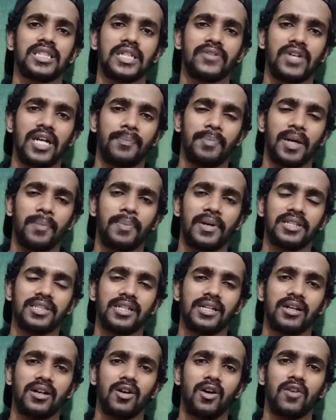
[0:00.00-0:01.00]
the vapor
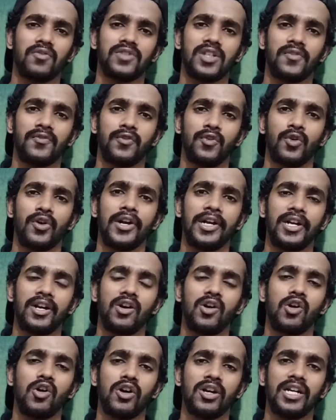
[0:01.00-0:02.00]
pressure of the
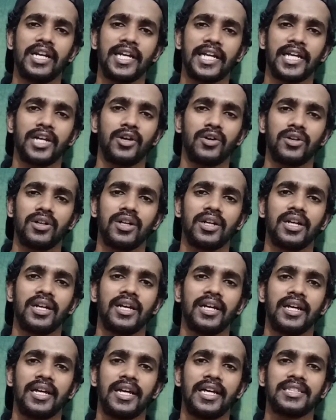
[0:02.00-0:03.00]
fluid or liquid
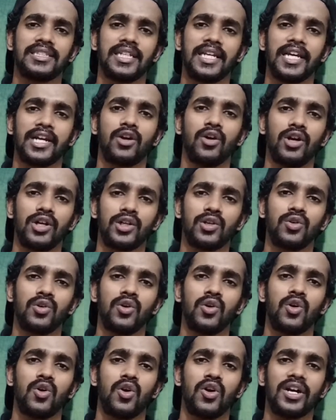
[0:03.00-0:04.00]
is equal
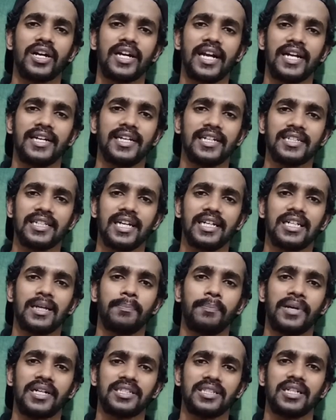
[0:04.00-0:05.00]
to or greater than
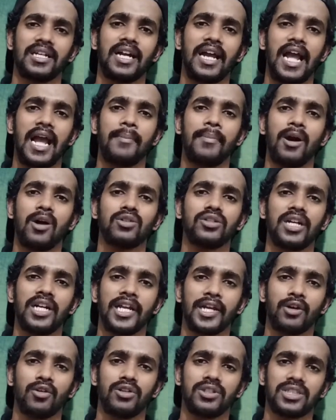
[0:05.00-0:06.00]
the pressure above the
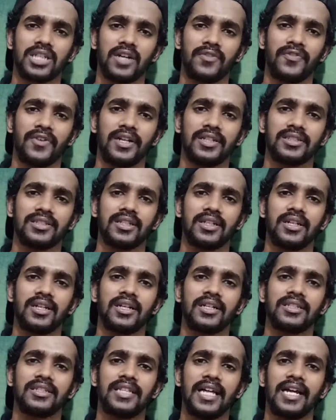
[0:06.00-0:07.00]
liquid surface,
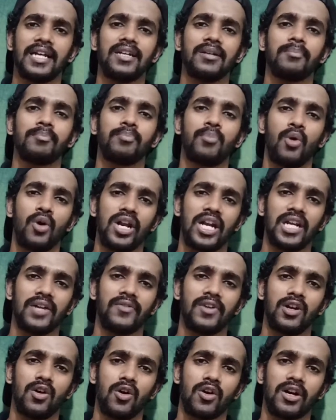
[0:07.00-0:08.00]
then
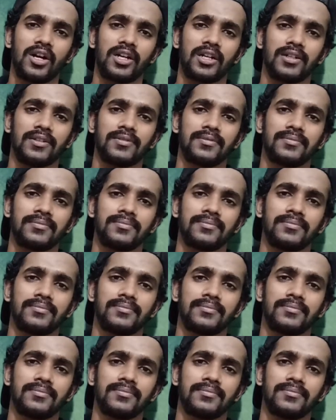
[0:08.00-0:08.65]
boiling will occur.